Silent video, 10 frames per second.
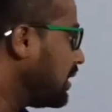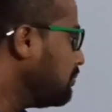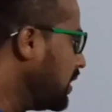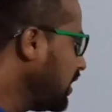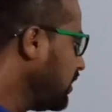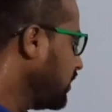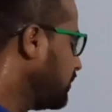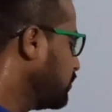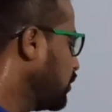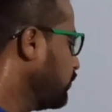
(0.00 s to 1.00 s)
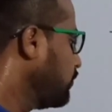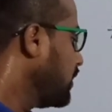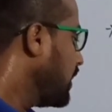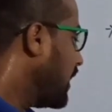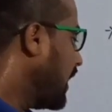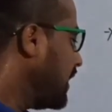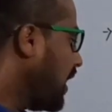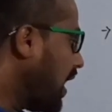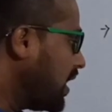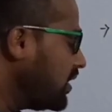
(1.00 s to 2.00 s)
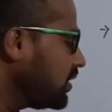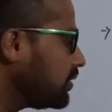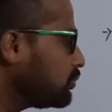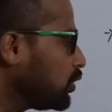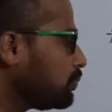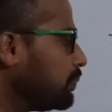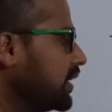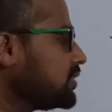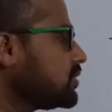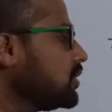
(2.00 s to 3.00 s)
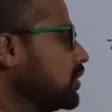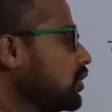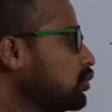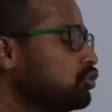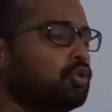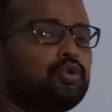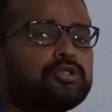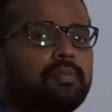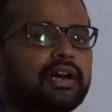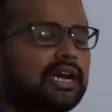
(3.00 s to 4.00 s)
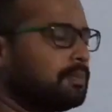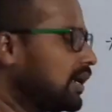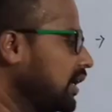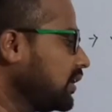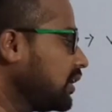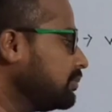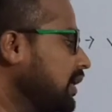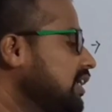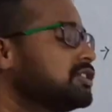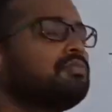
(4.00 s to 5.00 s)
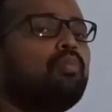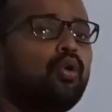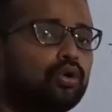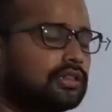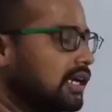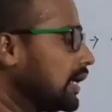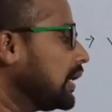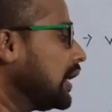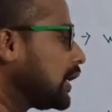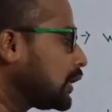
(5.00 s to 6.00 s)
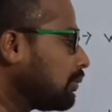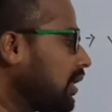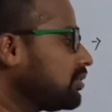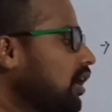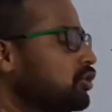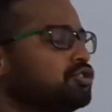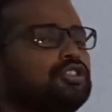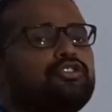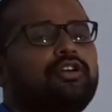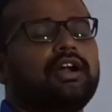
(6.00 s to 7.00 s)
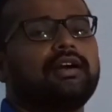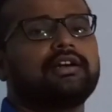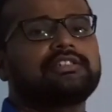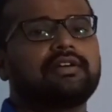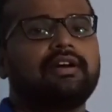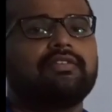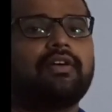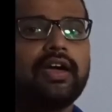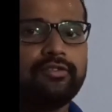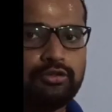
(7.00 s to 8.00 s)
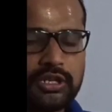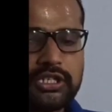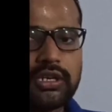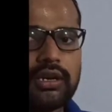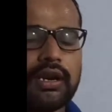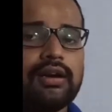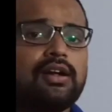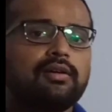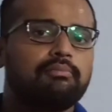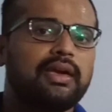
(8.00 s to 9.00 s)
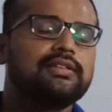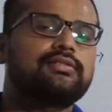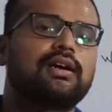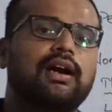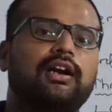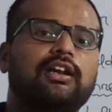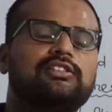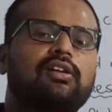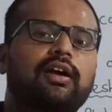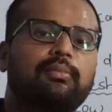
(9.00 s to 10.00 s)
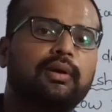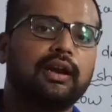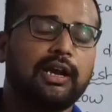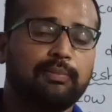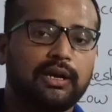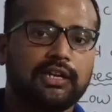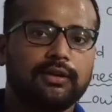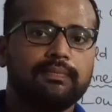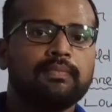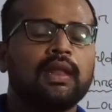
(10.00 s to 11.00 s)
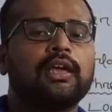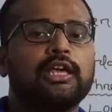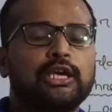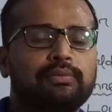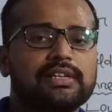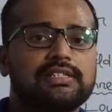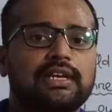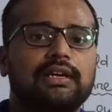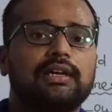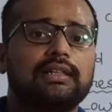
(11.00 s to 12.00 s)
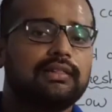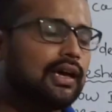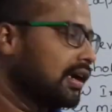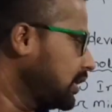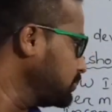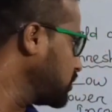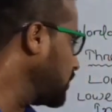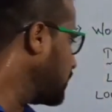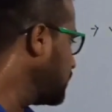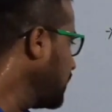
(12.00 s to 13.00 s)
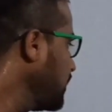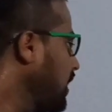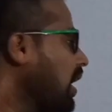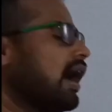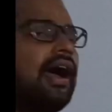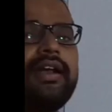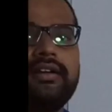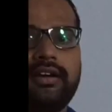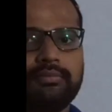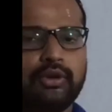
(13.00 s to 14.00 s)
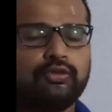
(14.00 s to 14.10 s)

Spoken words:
middle income group, and higher income group means those per capita income is more than 12,375 US dollar, means the countries like Great Britain, USA, they are comes under the higher income